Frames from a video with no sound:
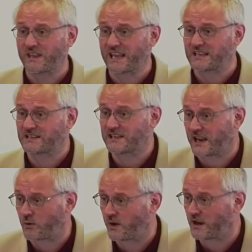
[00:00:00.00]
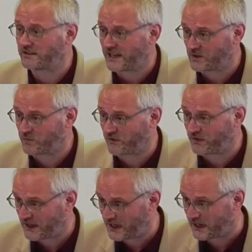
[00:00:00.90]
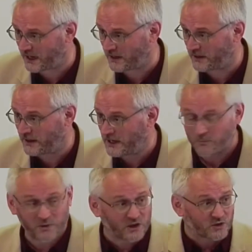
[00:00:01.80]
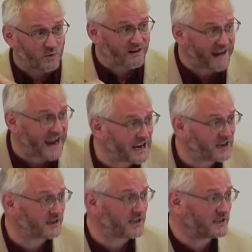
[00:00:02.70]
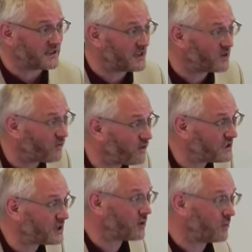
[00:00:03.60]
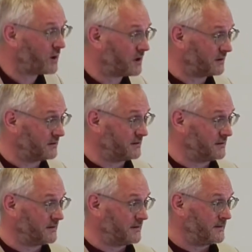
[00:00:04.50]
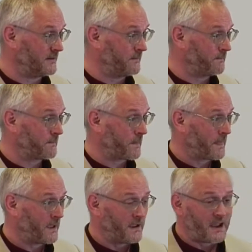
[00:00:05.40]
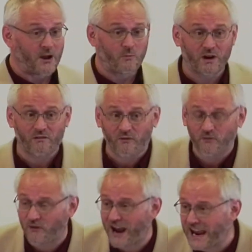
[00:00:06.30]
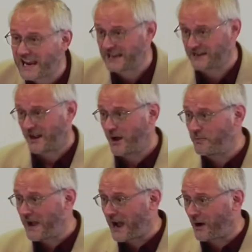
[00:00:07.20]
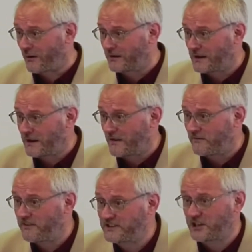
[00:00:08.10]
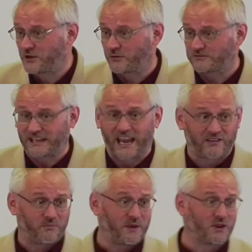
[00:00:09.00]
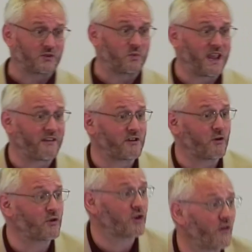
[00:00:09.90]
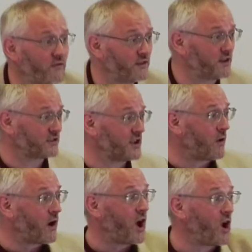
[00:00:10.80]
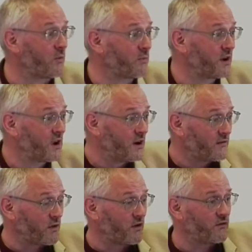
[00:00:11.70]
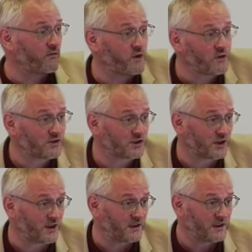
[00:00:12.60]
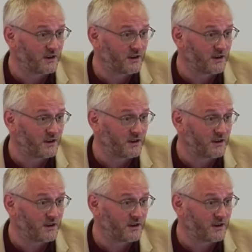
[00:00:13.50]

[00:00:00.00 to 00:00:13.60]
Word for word: get sick we are desperate for healing because we're anchored into this physical world and we're afraid about physical death because we have no confidence, no hope for a future